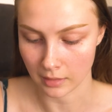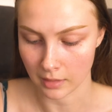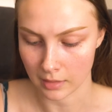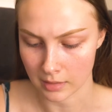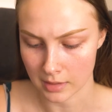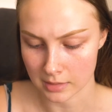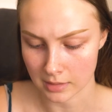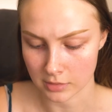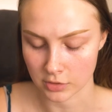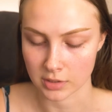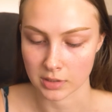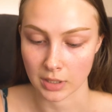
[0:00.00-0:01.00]
and this
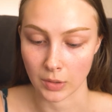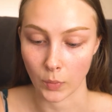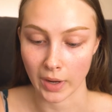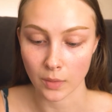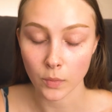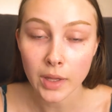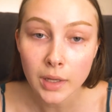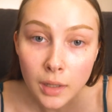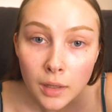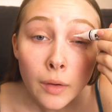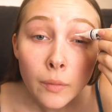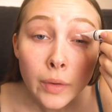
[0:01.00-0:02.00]
is just their white one.
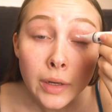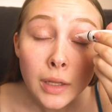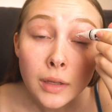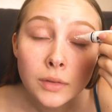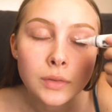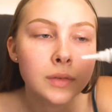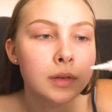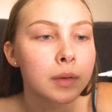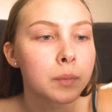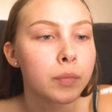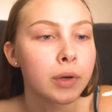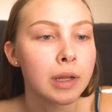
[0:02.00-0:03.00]
I want to use
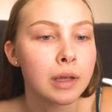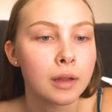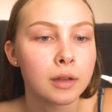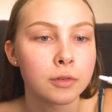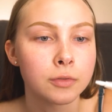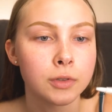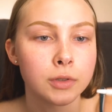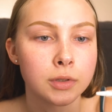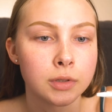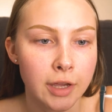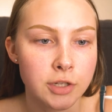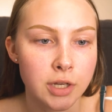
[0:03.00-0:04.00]
some pretty colorful
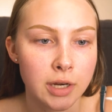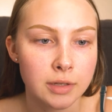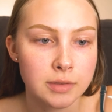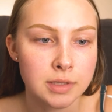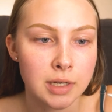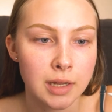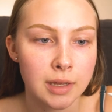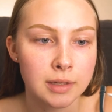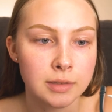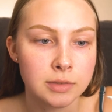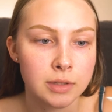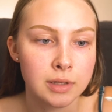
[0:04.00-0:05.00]
eyeshadows
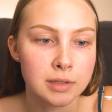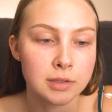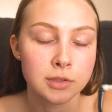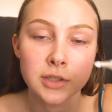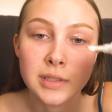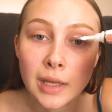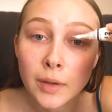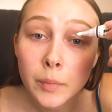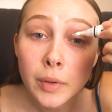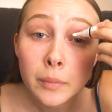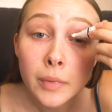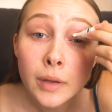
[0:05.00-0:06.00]
today, so this will just help
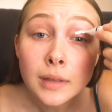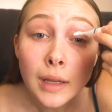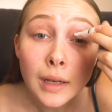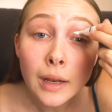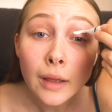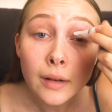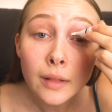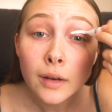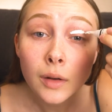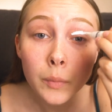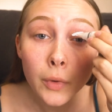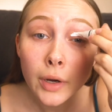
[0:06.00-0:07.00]
them stand out a
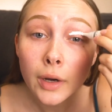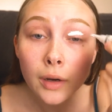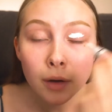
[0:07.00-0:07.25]
little more.